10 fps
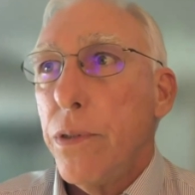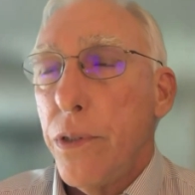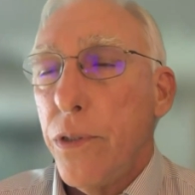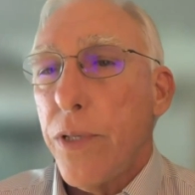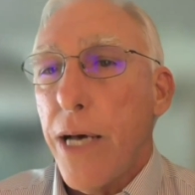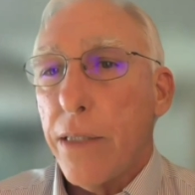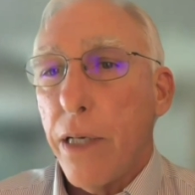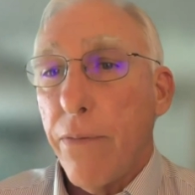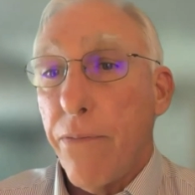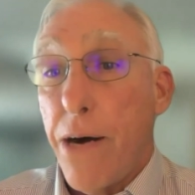
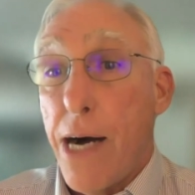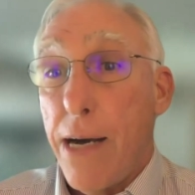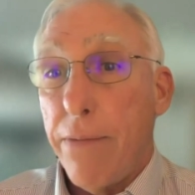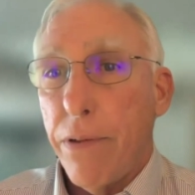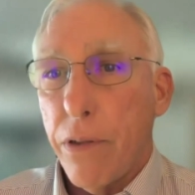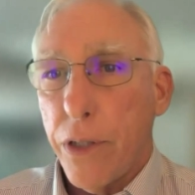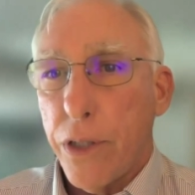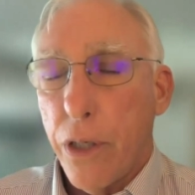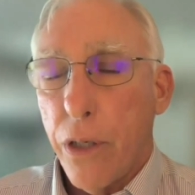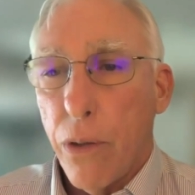2005 or
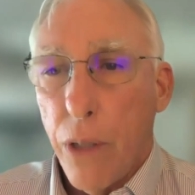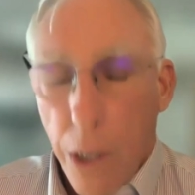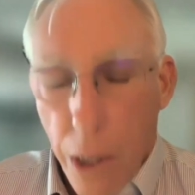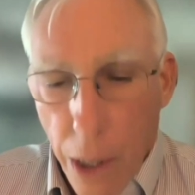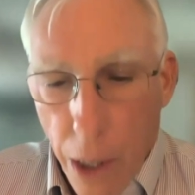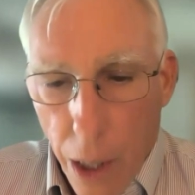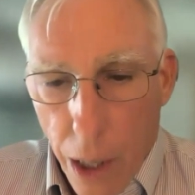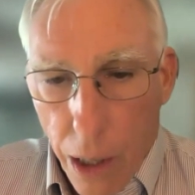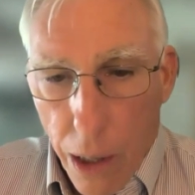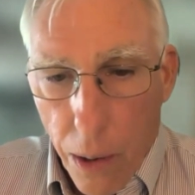so,
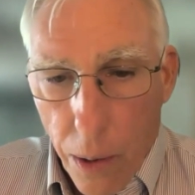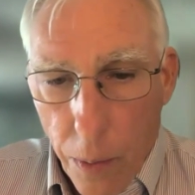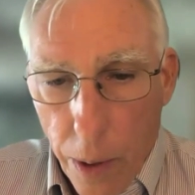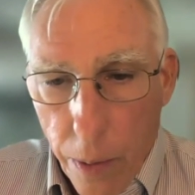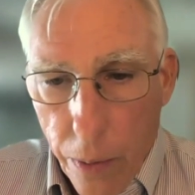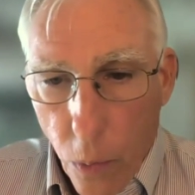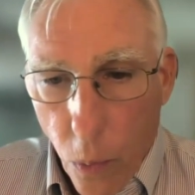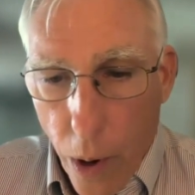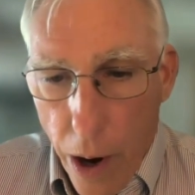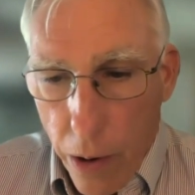uh,
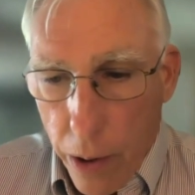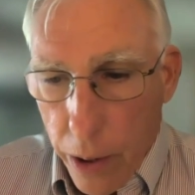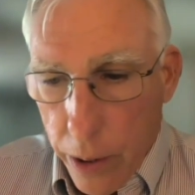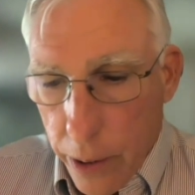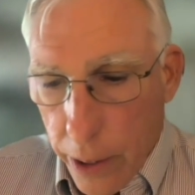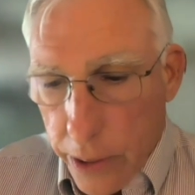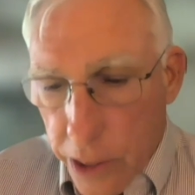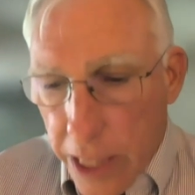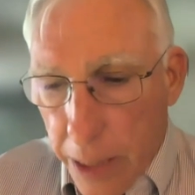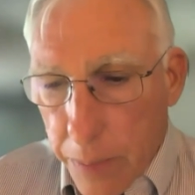where it
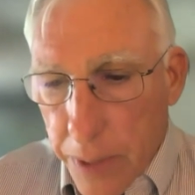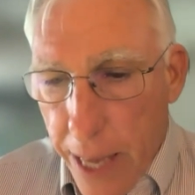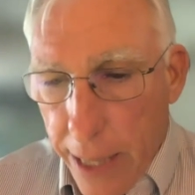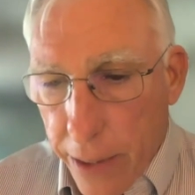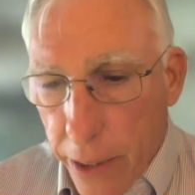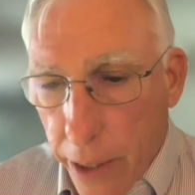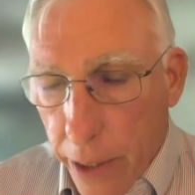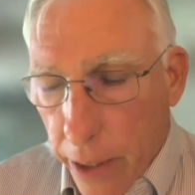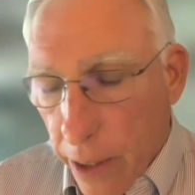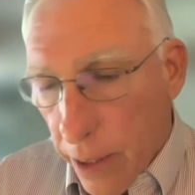seemed that the